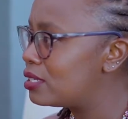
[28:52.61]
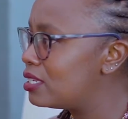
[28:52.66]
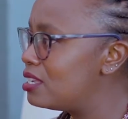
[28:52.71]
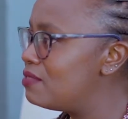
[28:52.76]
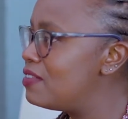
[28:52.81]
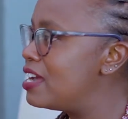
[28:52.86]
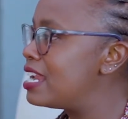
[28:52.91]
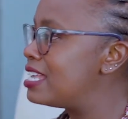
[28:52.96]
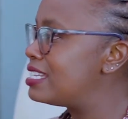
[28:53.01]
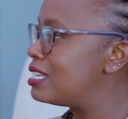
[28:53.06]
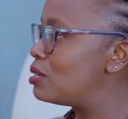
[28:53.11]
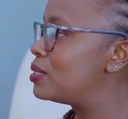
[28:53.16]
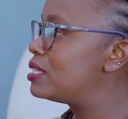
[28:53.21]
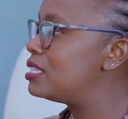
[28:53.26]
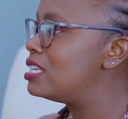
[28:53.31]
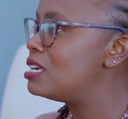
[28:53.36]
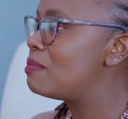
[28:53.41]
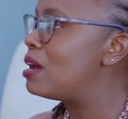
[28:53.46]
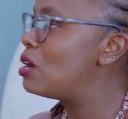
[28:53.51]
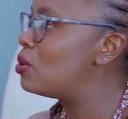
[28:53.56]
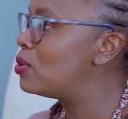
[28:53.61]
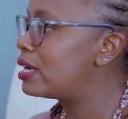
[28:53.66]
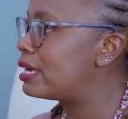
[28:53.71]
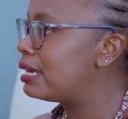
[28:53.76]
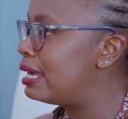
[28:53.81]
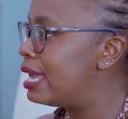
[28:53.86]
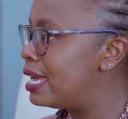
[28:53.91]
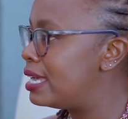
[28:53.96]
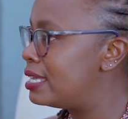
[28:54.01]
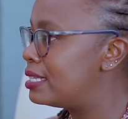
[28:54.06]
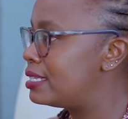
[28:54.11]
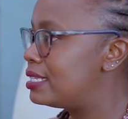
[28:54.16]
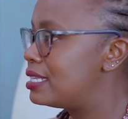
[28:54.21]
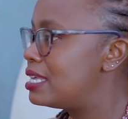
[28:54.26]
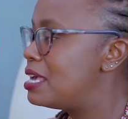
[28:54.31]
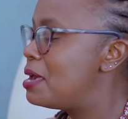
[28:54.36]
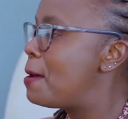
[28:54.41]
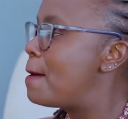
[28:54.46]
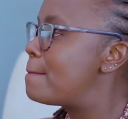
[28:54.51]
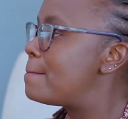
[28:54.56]
even as I was seeing my own clients.
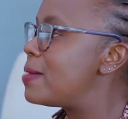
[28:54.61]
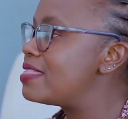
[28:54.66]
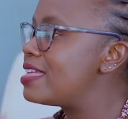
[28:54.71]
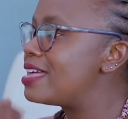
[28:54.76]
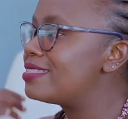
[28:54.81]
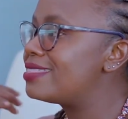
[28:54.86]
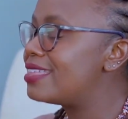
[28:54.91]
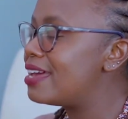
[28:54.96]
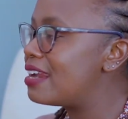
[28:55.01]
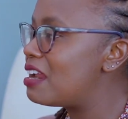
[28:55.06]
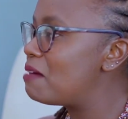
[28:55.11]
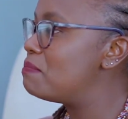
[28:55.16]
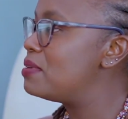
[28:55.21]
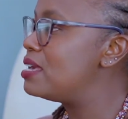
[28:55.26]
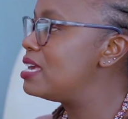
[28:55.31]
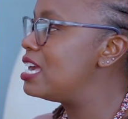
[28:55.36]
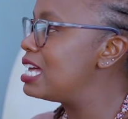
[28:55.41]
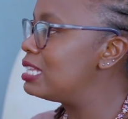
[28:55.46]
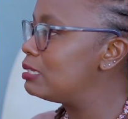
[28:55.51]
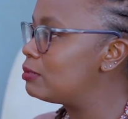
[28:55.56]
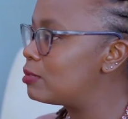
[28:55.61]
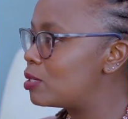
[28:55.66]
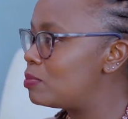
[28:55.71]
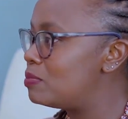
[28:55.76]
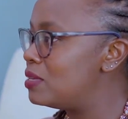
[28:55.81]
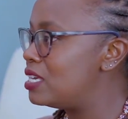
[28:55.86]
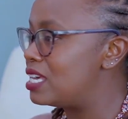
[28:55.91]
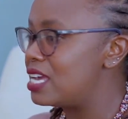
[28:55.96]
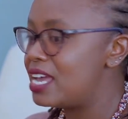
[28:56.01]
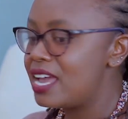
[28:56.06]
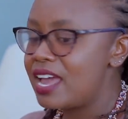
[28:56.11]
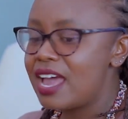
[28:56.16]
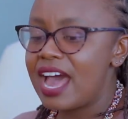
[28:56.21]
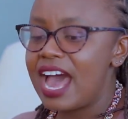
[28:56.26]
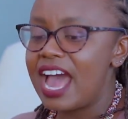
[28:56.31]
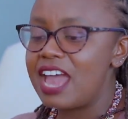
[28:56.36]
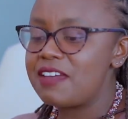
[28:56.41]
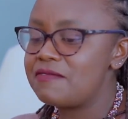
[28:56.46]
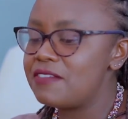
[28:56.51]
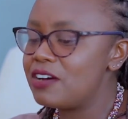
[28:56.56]
But that therapy helped me.
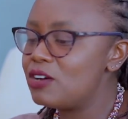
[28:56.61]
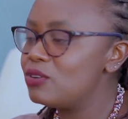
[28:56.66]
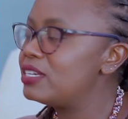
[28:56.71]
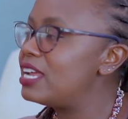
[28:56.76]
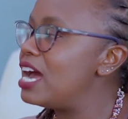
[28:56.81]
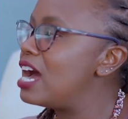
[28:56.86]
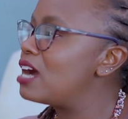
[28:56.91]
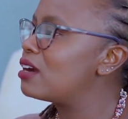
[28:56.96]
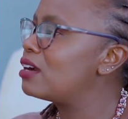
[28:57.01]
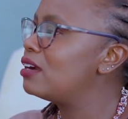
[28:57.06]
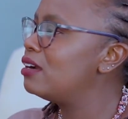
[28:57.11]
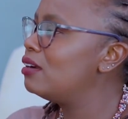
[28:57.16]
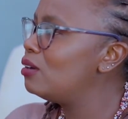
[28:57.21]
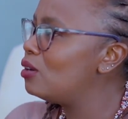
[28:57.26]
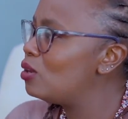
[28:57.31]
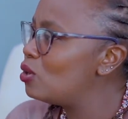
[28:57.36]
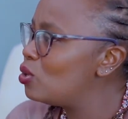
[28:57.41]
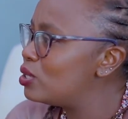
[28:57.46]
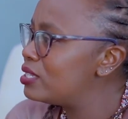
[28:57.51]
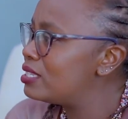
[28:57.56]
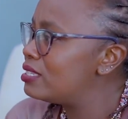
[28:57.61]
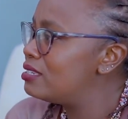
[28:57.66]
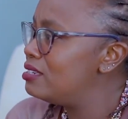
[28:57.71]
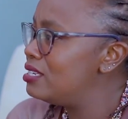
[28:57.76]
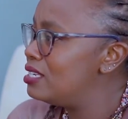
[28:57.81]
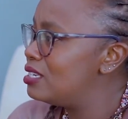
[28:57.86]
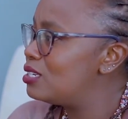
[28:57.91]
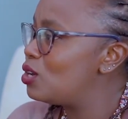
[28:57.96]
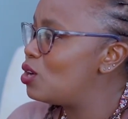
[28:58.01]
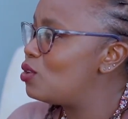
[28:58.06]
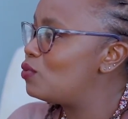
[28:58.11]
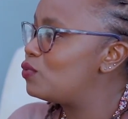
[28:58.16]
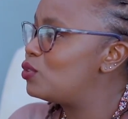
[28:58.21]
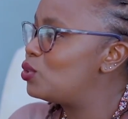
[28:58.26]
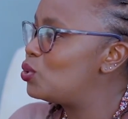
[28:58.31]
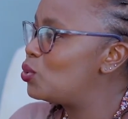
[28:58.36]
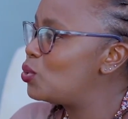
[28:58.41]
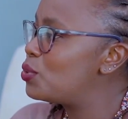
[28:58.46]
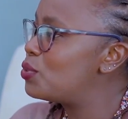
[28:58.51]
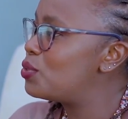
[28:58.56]
I found a close knit of
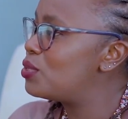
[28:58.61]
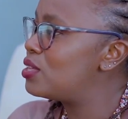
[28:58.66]
2,